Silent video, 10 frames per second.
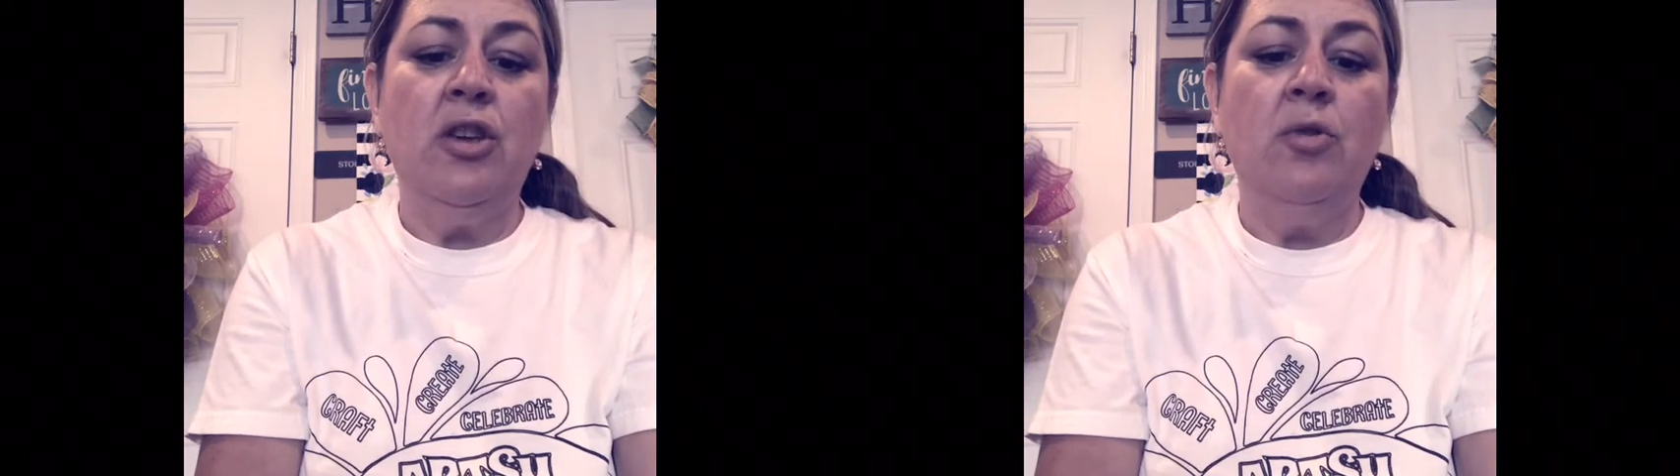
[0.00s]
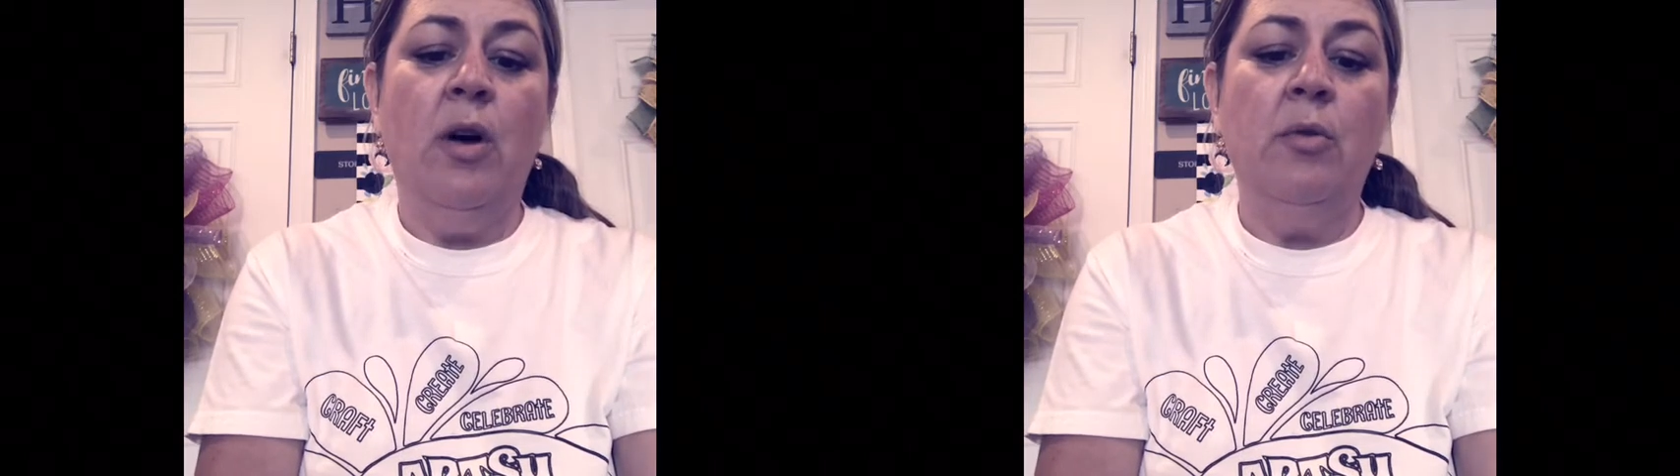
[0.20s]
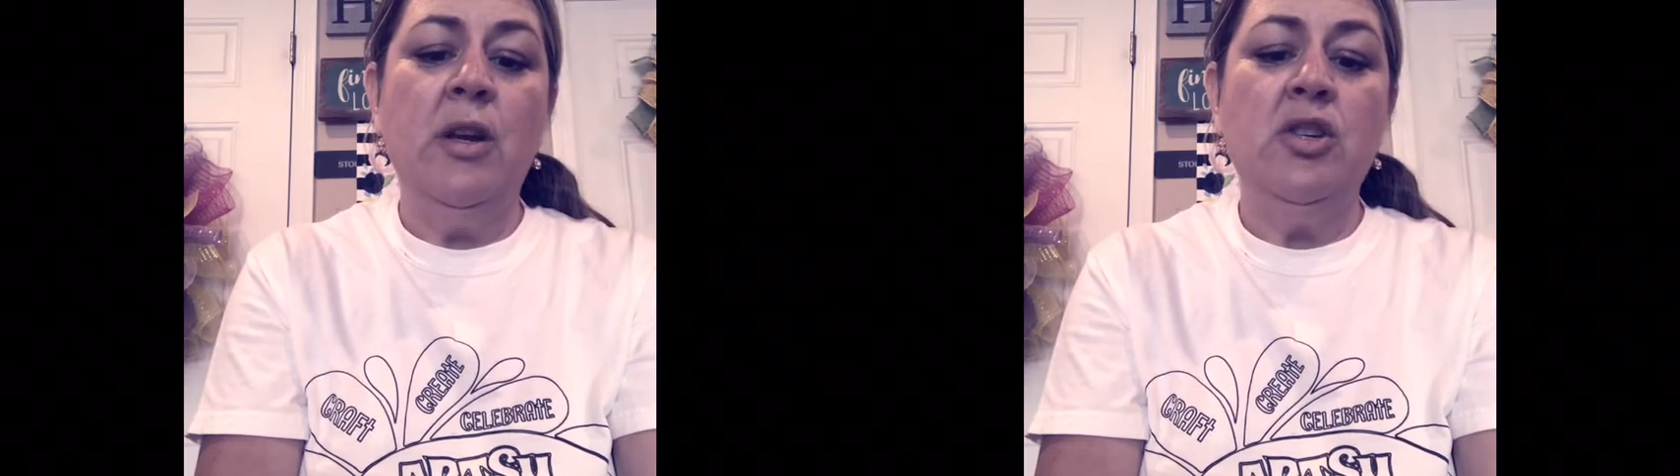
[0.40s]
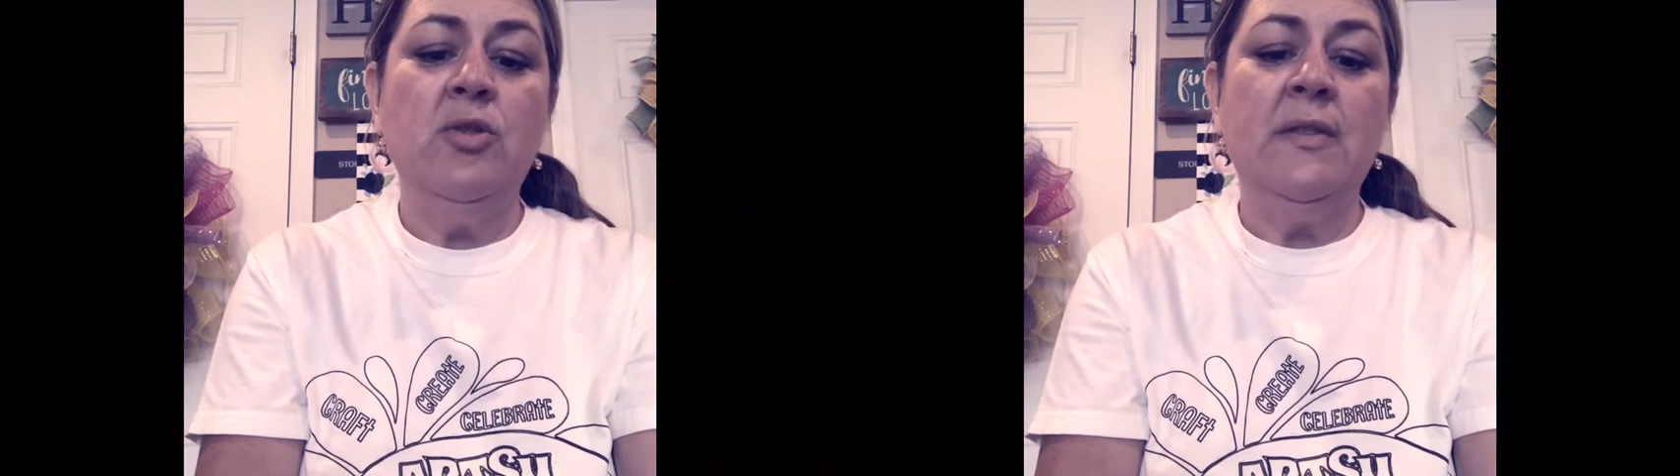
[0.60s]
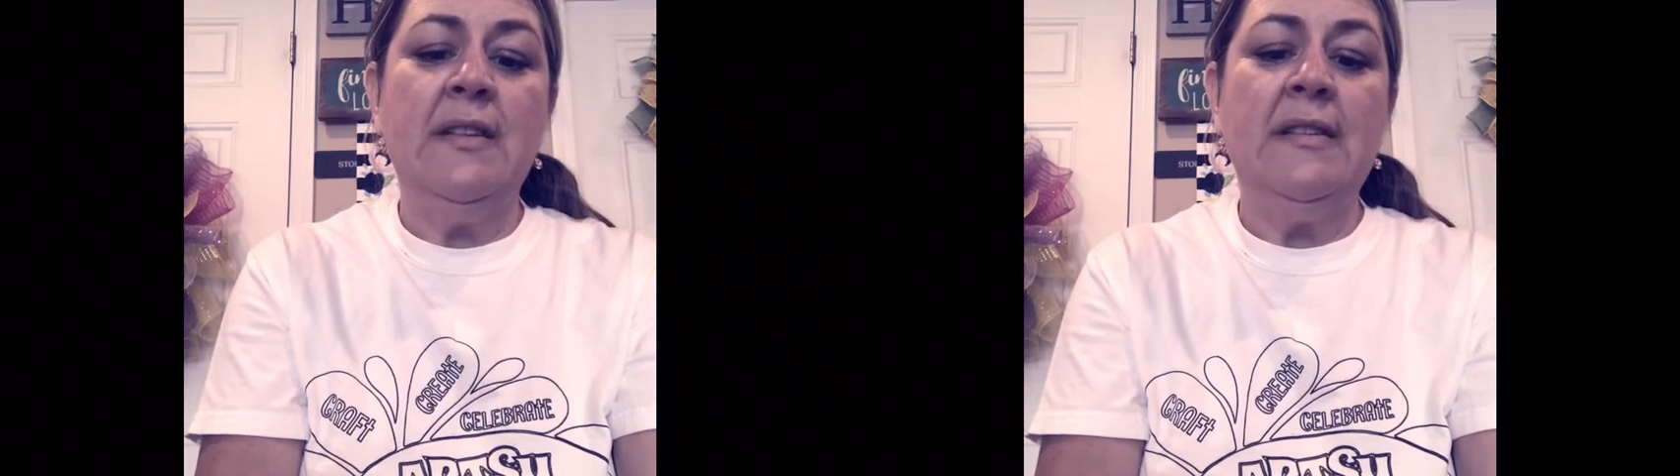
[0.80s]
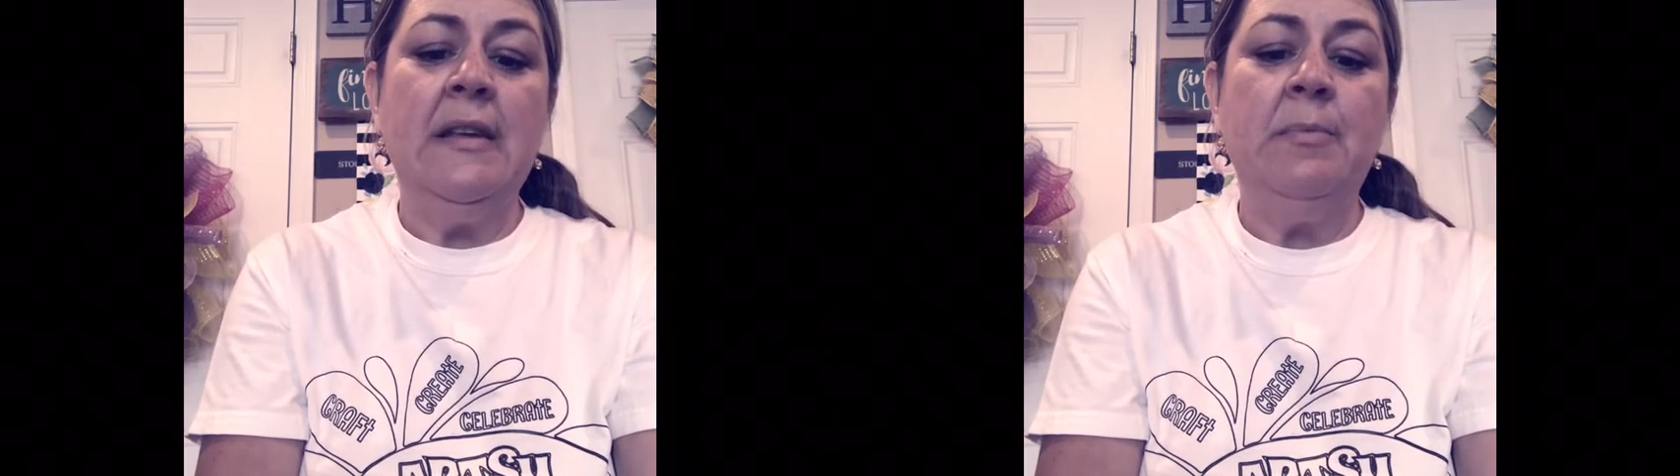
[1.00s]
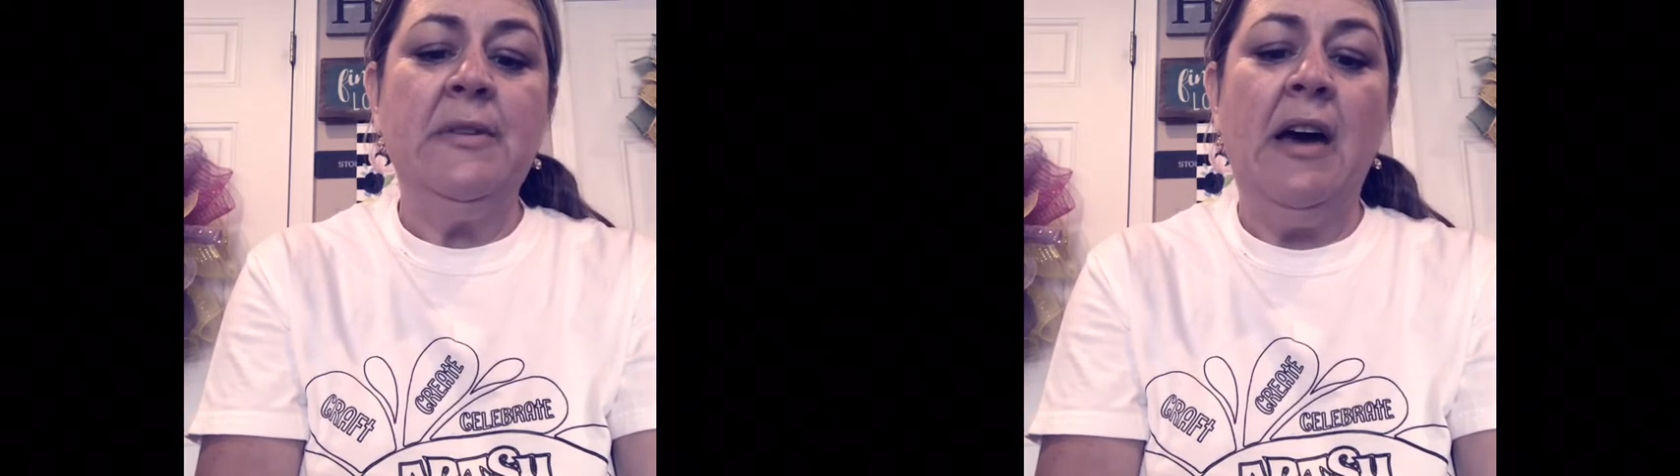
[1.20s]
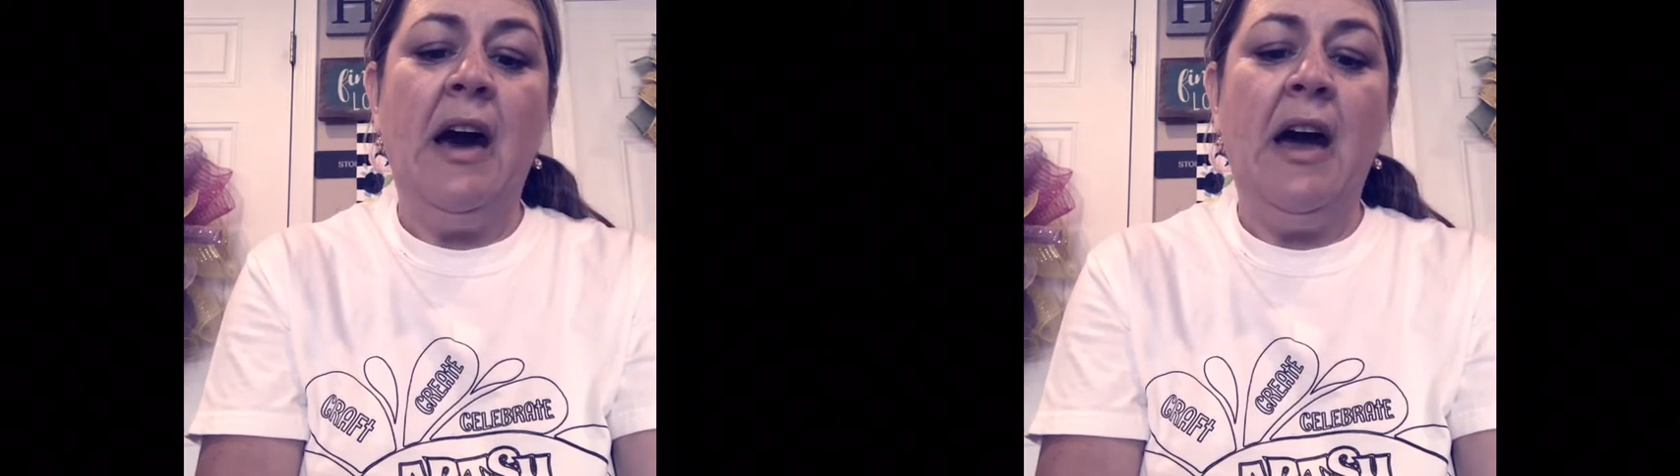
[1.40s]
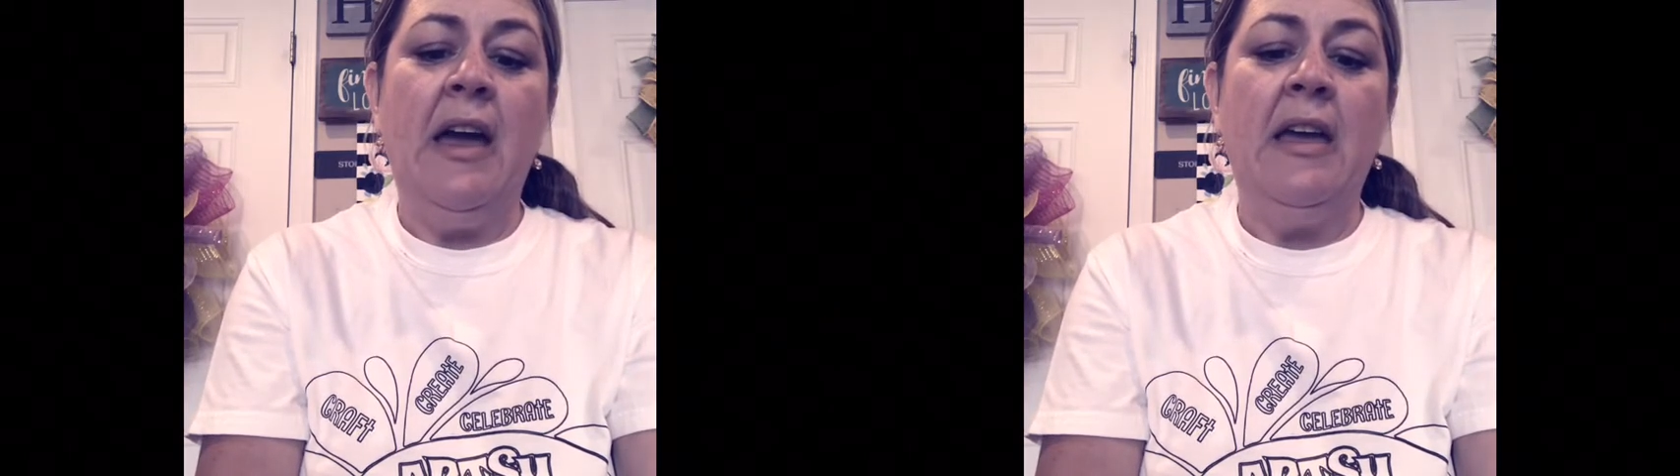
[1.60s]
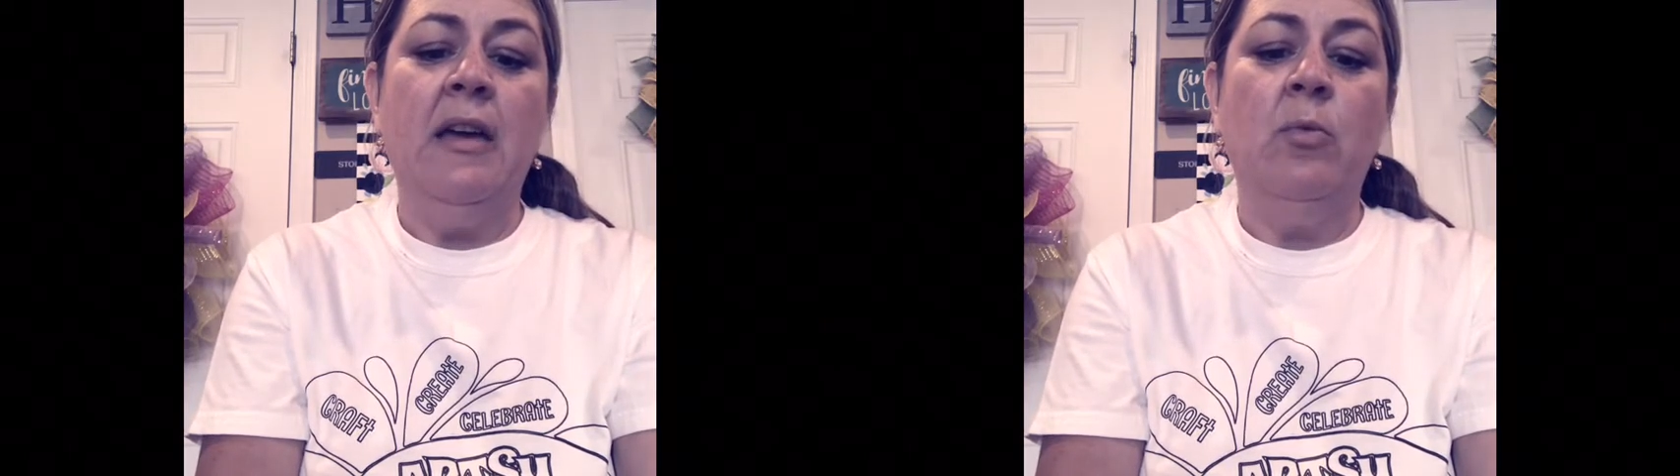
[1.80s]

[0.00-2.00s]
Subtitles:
you always use a zip tie